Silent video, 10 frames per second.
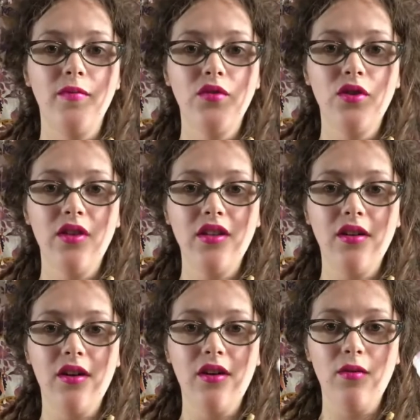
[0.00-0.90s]
So that's
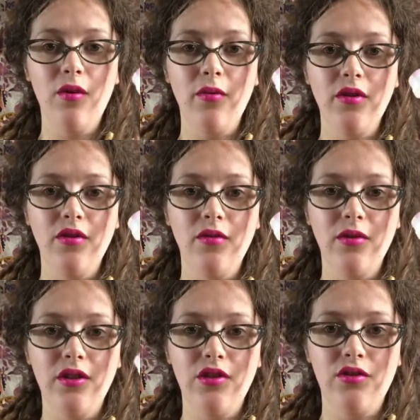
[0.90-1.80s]
kind of what we do
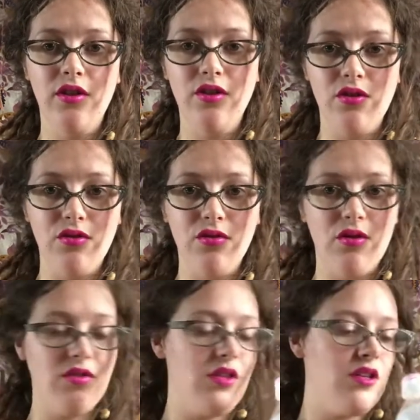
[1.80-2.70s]
with these Trader Joe's
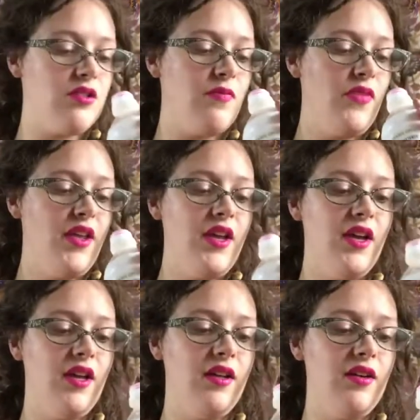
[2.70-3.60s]
oolong teas.
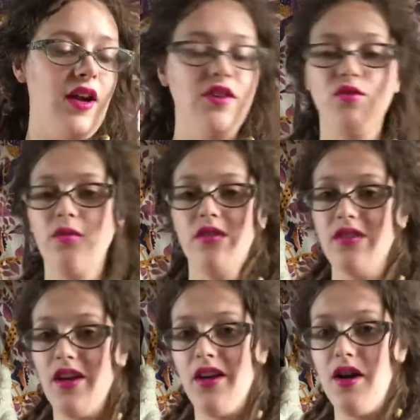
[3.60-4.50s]
And I just want to
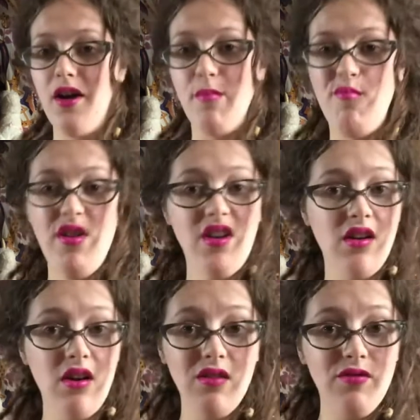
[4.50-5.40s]
say, being a
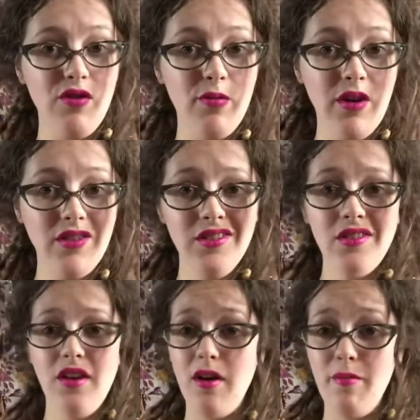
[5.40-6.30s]
gung fu
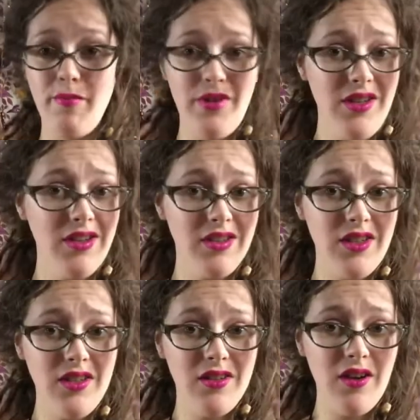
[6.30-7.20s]
person, being a
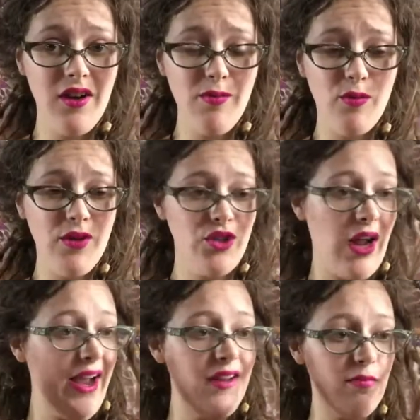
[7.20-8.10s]
tea snob, which
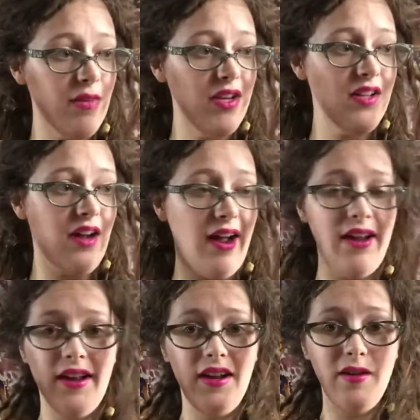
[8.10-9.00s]
I admit it, I
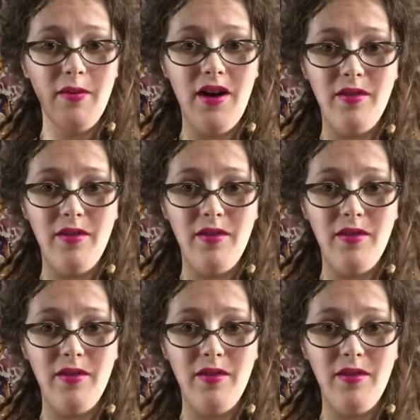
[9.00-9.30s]
am.